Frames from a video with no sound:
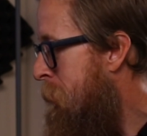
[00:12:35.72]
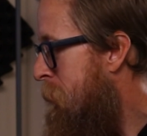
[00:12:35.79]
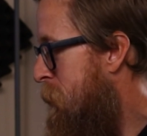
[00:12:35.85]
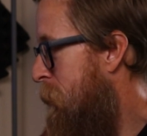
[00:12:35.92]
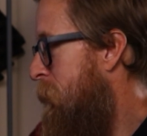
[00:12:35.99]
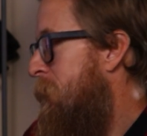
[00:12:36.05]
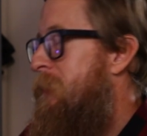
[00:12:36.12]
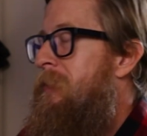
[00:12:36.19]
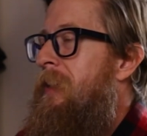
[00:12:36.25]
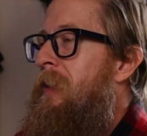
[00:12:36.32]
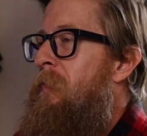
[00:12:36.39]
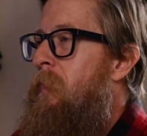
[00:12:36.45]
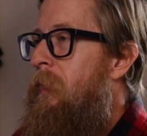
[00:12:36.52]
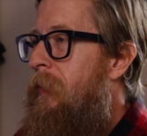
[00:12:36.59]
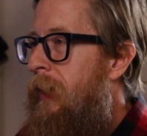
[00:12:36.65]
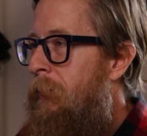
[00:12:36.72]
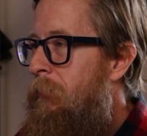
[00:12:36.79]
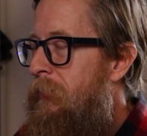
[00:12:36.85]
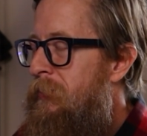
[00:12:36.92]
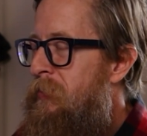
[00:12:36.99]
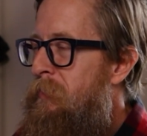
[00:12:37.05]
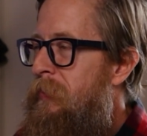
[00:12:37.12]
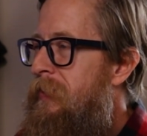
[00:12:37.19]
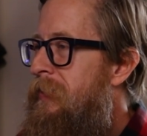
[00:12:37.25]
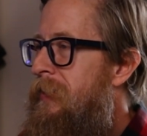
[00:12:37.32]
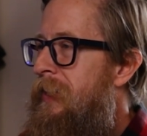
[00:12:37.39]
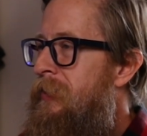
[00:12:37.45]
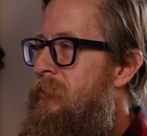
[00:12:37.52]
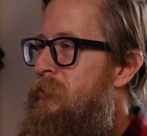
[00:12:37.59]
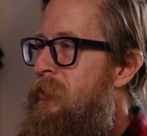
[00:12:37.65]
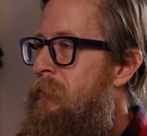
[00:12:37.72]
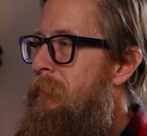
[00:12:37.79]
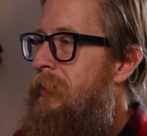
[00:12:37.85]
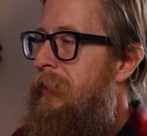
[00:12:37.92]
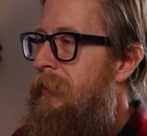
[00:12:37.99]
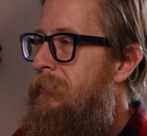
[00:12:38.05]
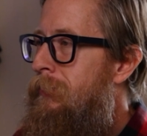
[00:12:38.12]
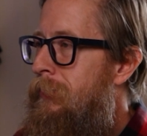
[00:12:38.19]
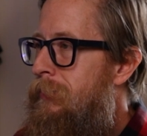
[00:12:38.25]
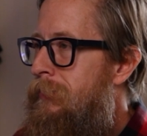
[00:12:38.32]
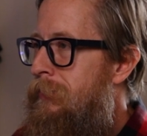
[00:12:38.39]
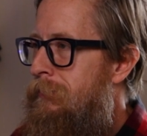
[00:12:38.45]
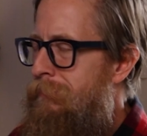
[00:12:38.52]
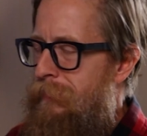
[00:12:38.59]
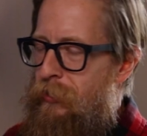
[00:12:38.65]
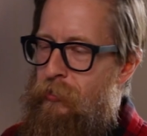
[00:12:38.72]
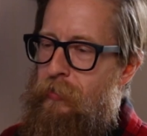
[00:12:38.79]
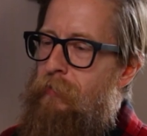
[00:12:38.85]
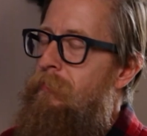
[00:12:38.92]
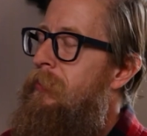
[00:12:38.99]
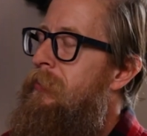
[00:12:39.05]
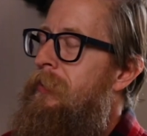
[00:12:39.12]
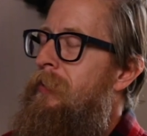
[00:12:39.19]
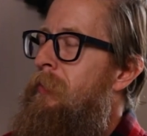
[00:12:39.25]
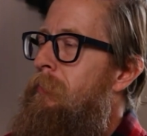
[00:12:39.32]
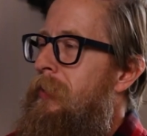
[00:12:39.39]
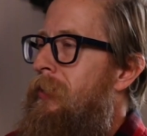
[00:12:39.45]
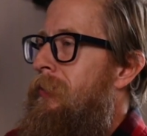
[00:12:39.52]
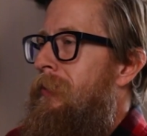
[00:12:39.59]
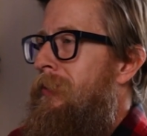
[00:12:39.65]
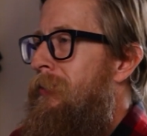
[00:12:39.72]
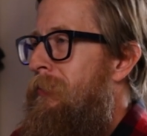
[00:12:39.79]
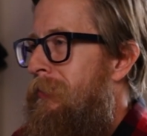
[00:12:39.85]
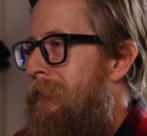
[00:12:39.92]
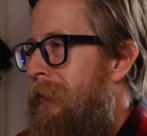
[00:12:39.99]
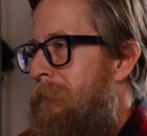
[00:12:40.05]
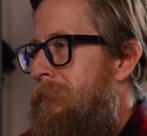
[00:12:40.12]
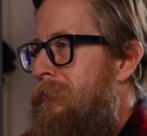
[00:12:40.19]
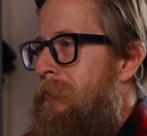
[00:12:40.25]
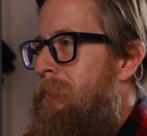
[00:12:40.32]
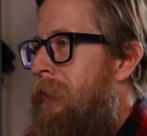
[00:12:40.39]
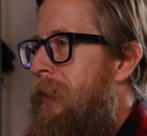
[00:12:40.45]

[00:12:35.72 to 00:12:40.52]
So for example, I wanted to be the next Jimi Hendrix. I should have looked in the mirror and knew that wasn't